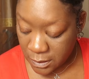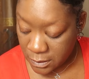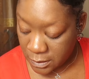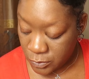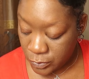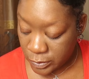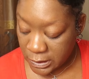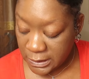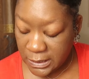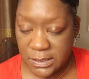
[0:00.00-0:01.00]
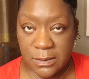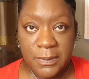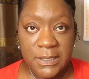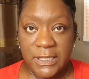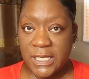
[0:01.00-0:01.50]
Then you're going to need
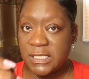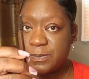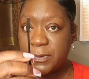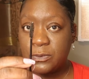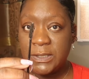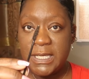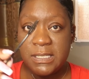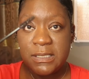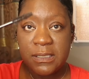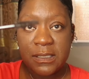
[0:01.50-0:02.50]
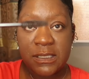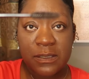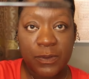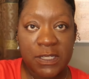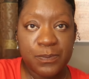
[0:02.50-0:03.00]
some clean spoolies. This
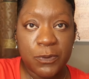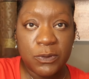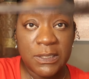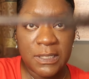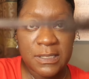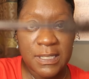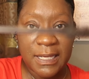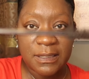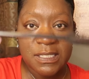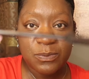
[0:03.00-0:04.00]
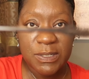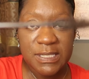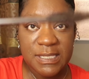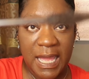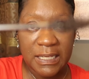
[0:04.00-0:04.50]
is what a spoolie looks like. This one
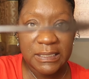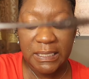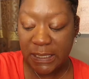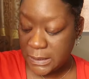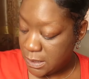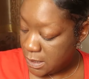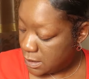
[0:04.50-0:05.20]
is not clean.